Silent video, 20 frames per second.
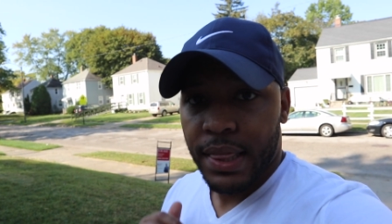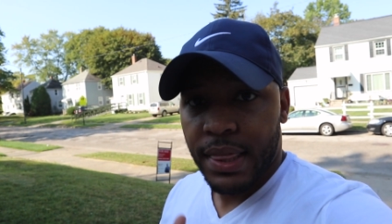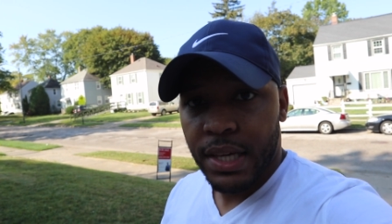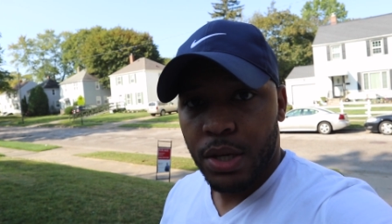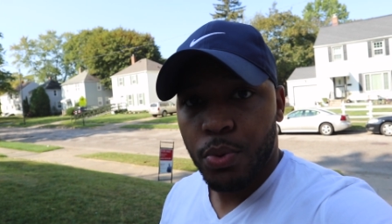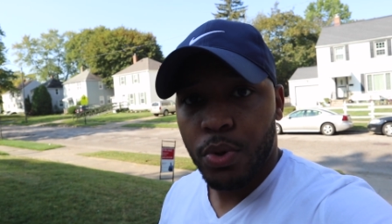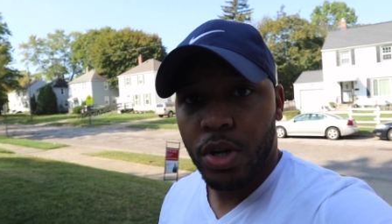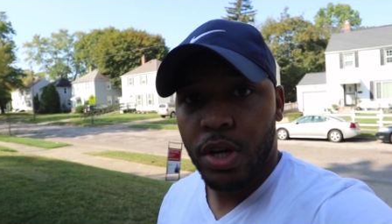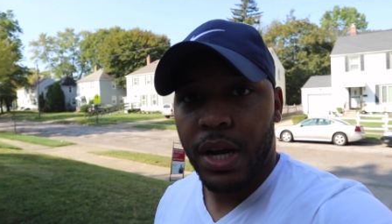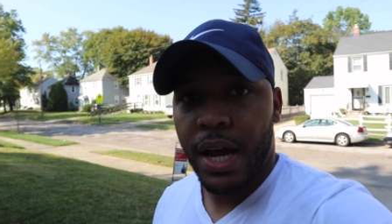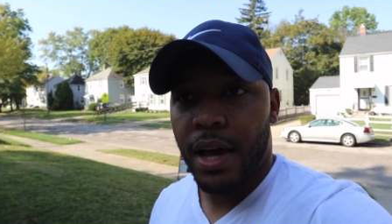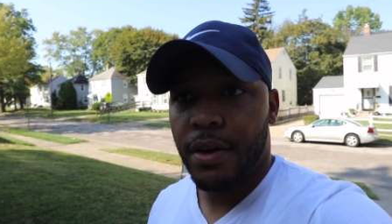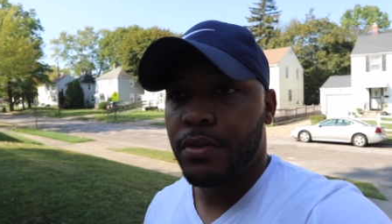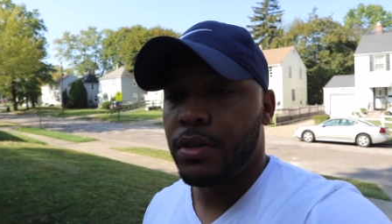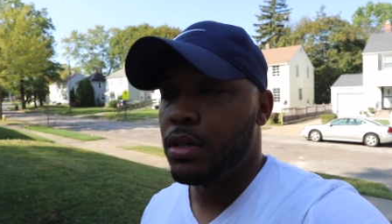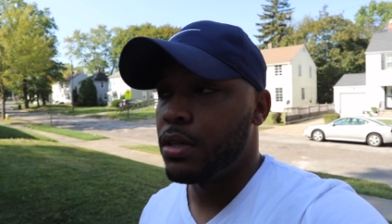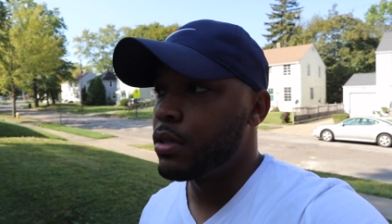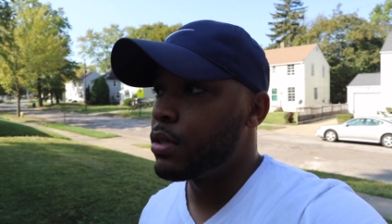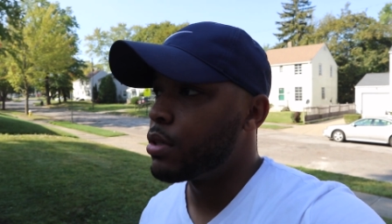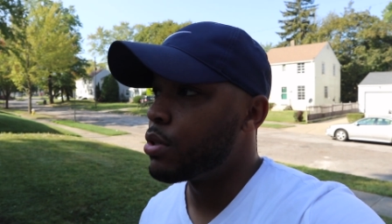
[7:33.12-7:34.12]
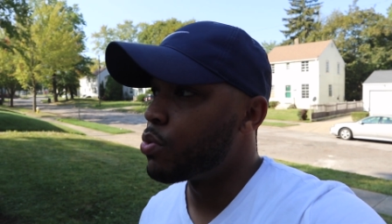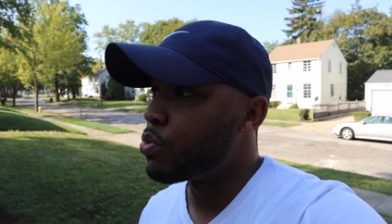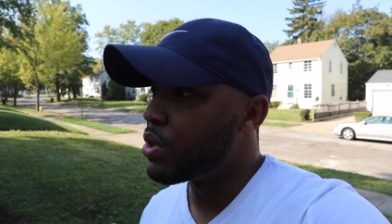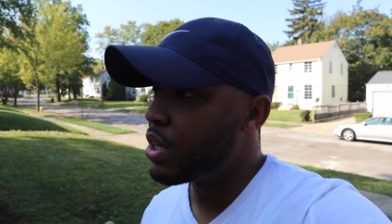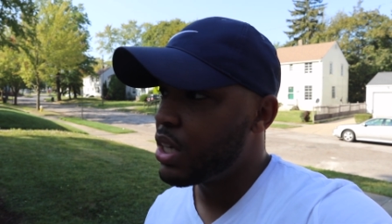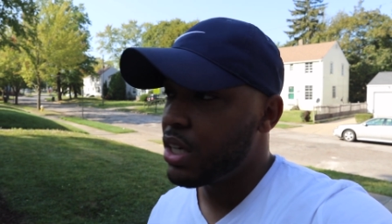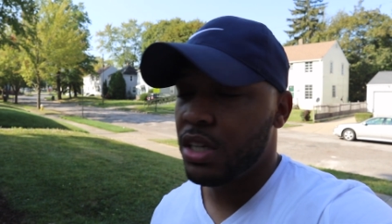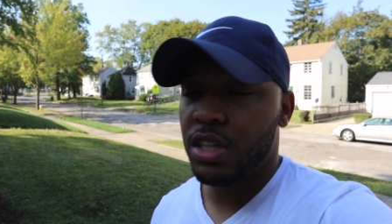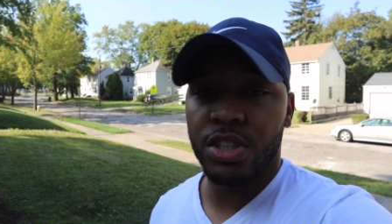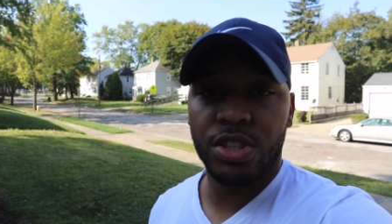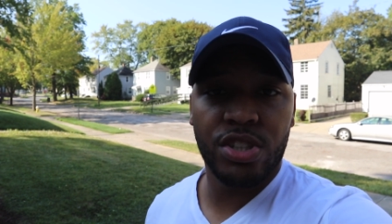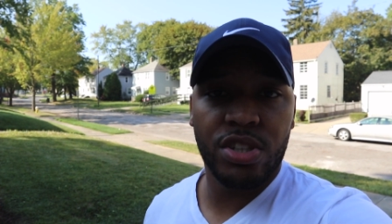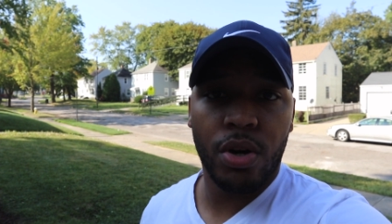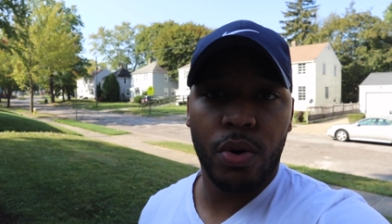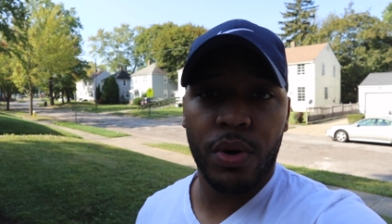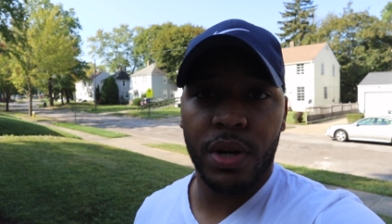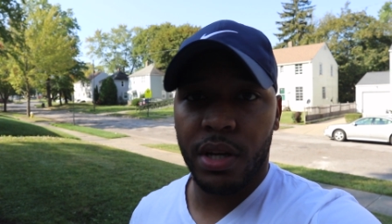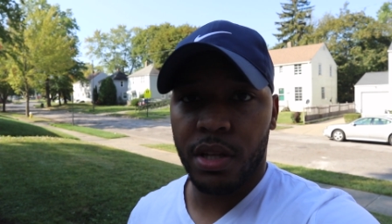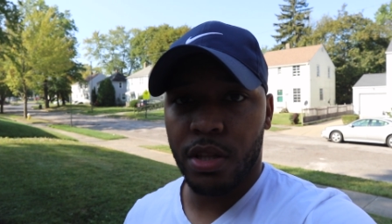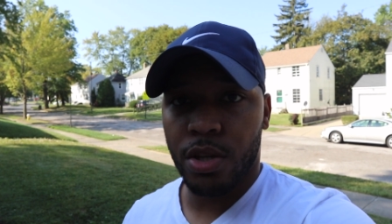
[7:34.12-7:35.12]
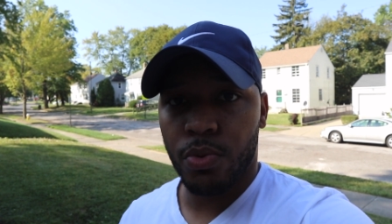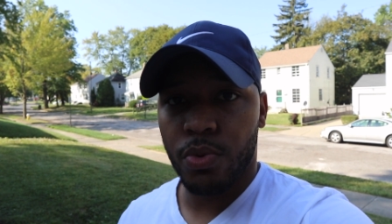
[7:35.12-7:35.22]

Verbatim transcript: I think we're gonna have a really good showing.